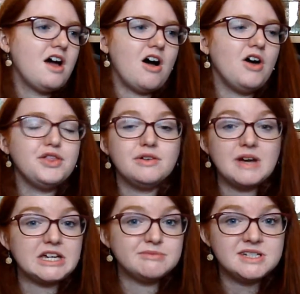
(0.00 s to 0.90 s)
other
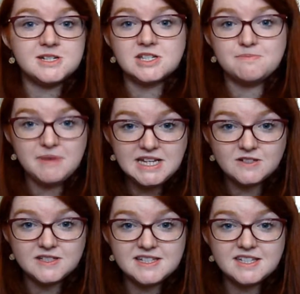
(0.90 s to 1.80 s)
recommendations based
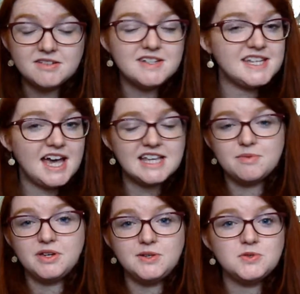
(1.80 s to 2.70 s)
on this series, as
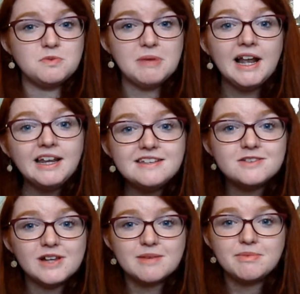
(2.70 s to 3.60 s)
per usual, please do
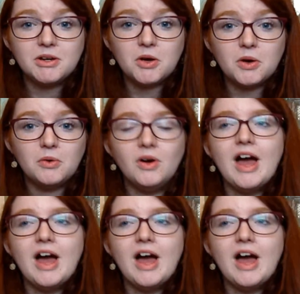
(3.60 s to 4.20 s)
let me know.